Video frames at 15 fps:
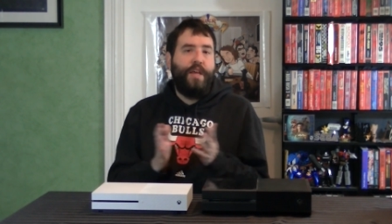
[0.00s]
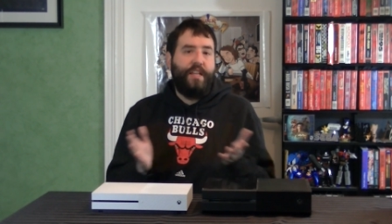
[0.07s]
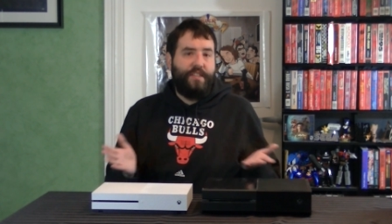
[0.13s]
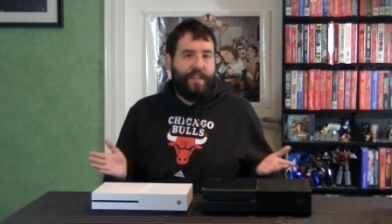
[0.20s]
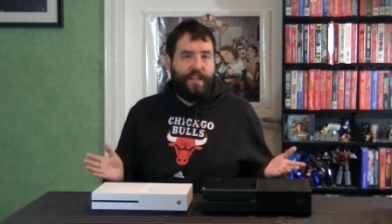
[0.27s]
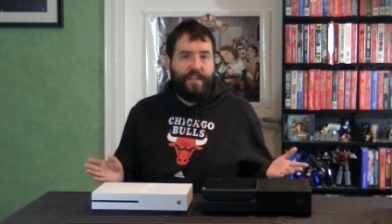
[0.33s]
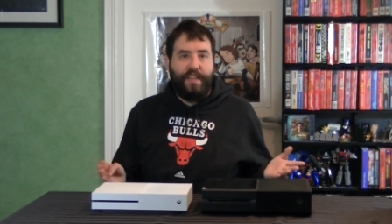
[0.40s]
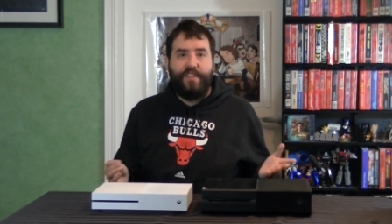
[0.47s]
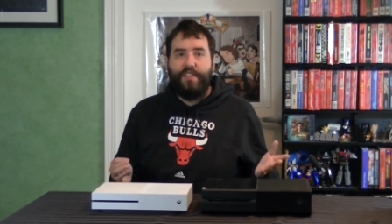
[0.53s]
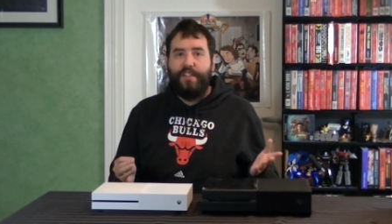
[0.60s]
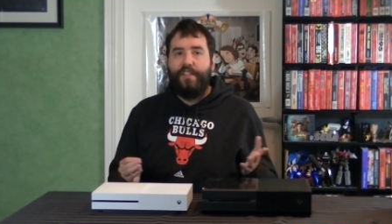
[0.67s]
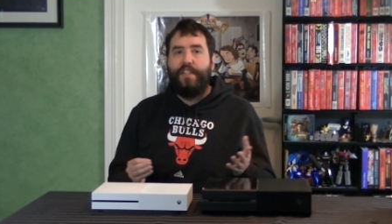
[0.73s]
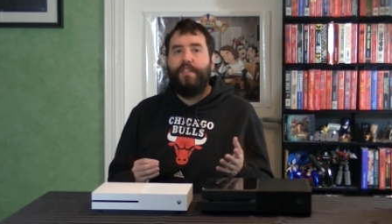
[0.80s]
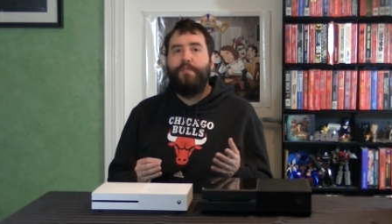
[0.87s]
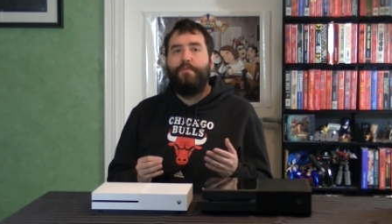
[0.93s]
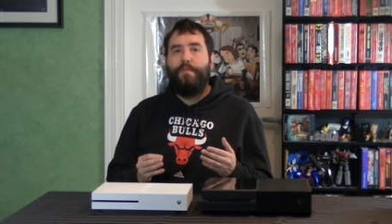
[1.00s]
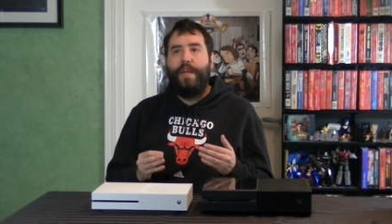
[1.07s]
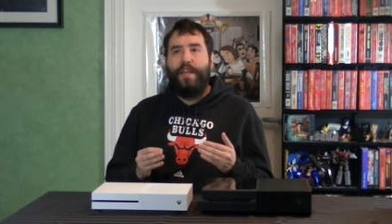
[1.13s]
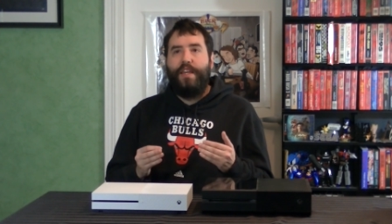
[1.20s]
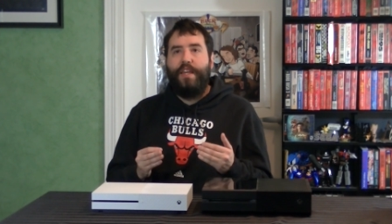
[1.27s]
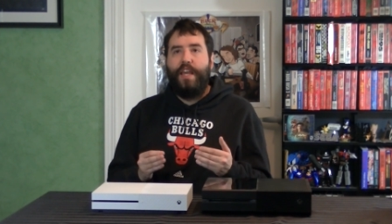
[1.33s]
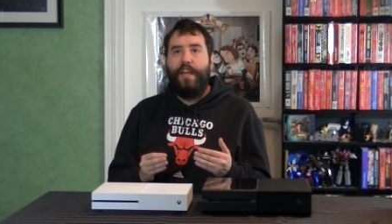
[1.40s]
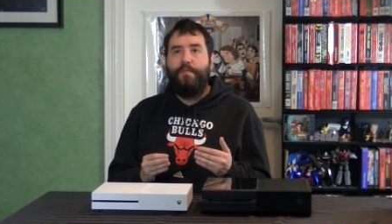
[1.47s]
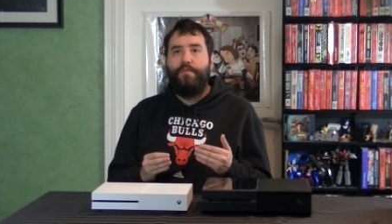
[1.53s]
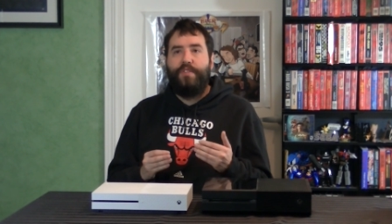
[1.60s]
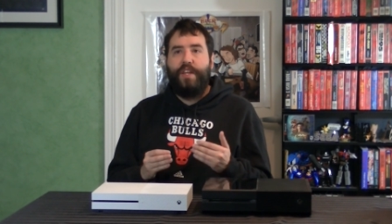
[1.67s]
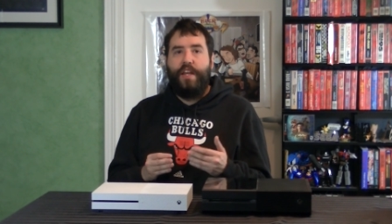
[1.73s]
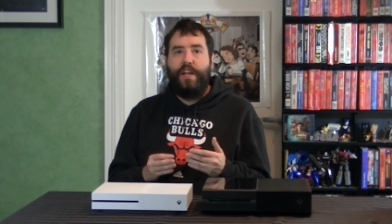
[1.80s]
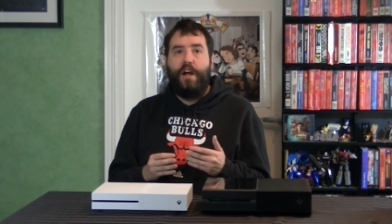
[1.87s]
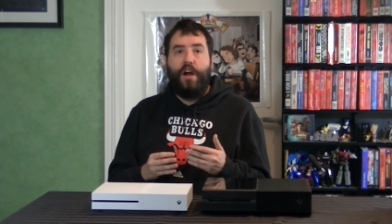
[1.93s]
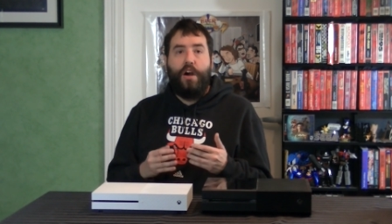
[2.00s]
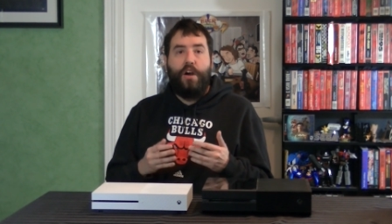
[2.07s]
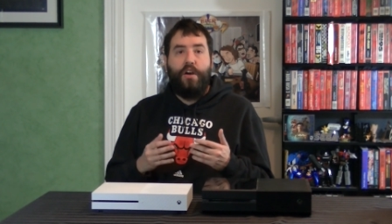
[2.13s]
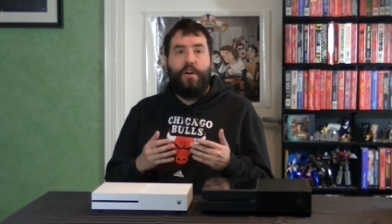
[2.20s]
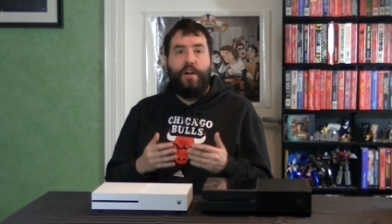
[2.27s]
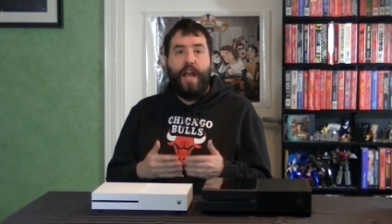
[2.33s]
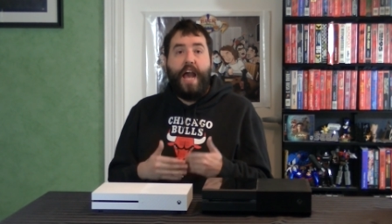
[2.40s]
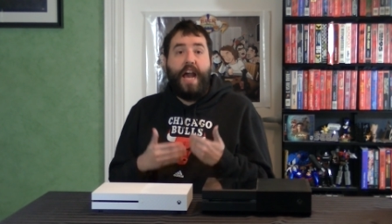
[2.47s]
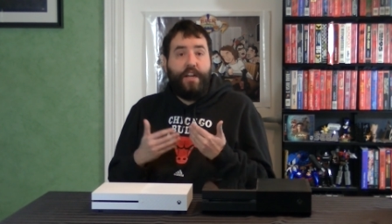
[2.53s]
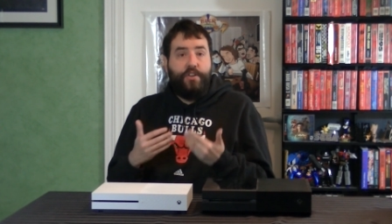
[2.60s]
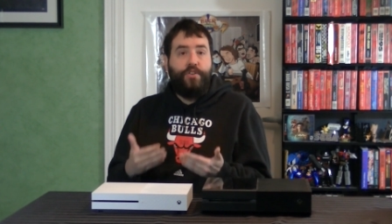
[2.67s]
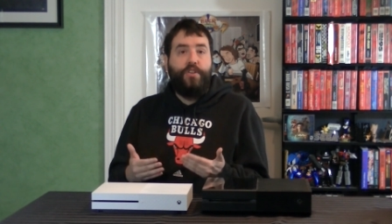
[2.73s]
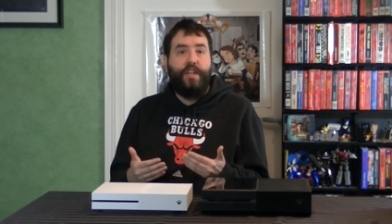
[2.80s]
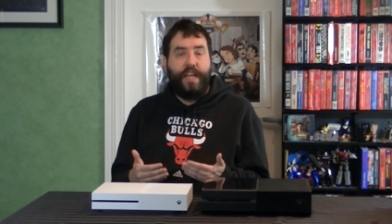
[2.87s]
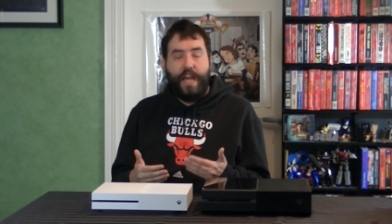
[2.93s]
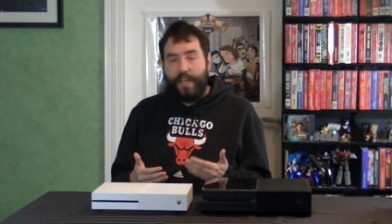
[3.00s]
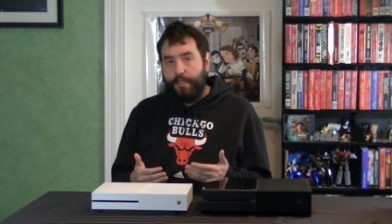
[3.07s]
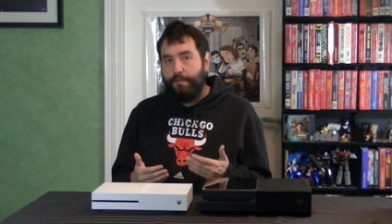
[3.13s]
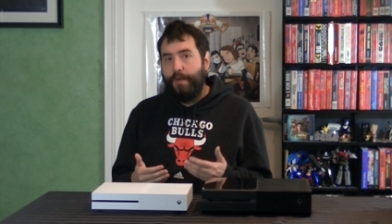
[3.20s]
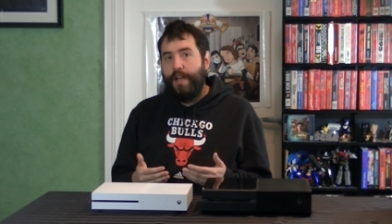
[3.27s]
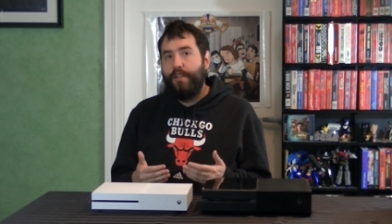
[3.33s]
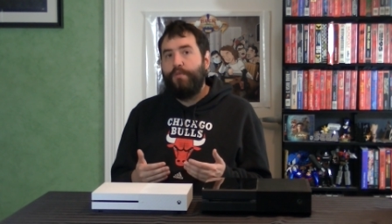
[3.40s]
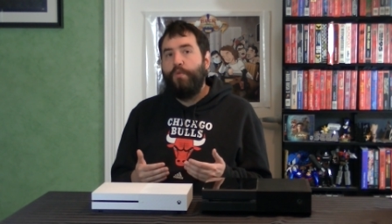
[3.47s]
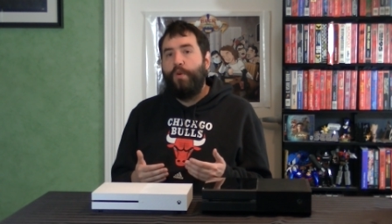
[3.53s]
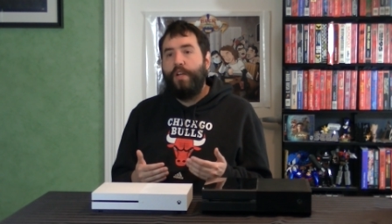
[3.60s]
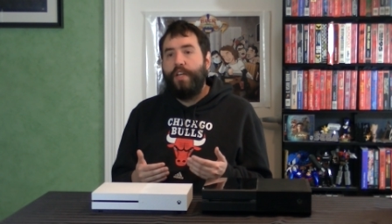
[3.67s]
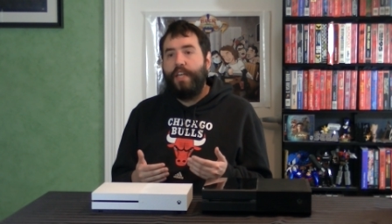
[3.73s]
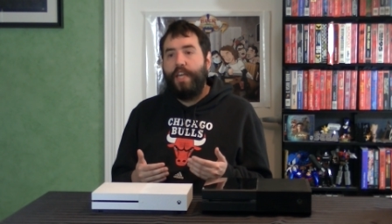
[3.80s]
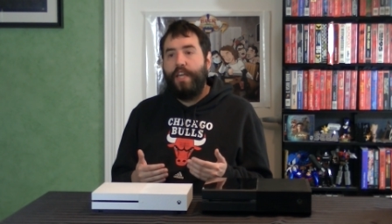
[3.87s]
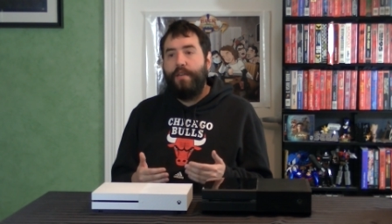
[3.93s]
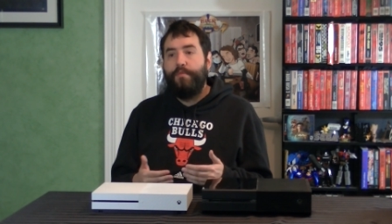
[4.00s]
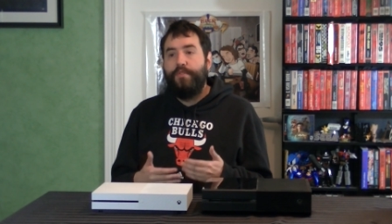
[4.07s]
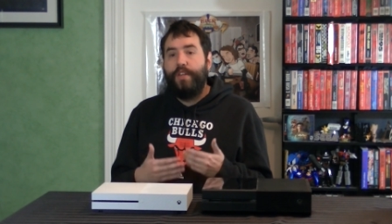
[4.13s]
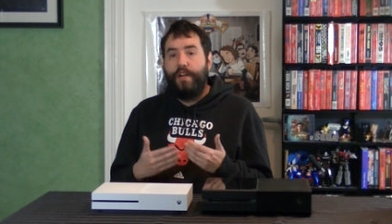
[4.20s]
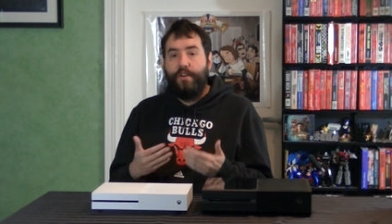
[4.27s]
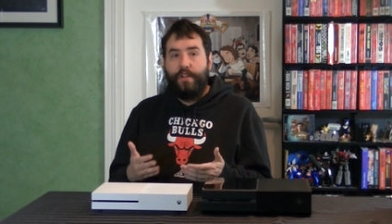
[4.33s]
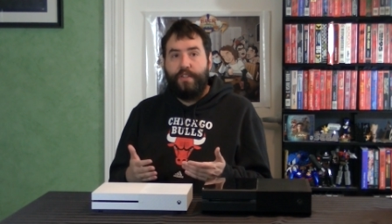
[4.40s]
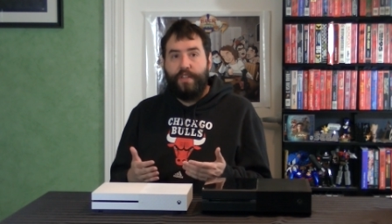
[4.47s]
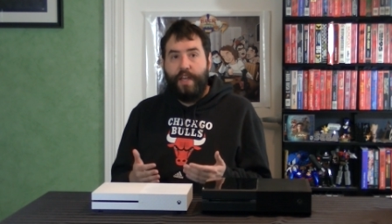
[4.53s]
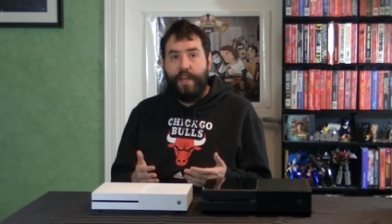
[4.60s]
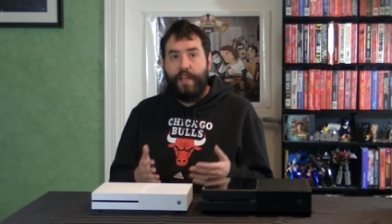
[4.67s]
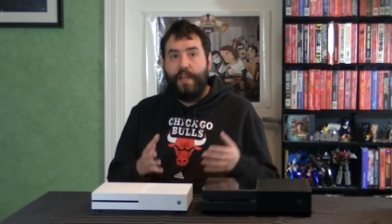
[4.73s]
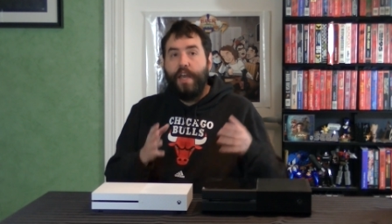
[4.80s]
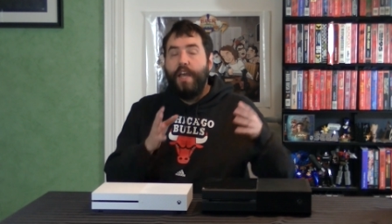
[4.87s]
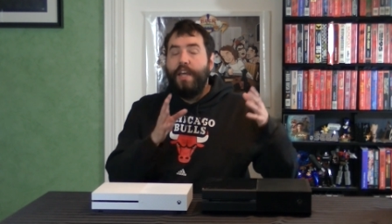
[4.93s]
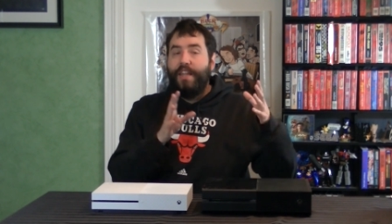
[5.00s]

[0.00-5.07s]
said, they still need to make games that are actually Xbox One games that are exciting.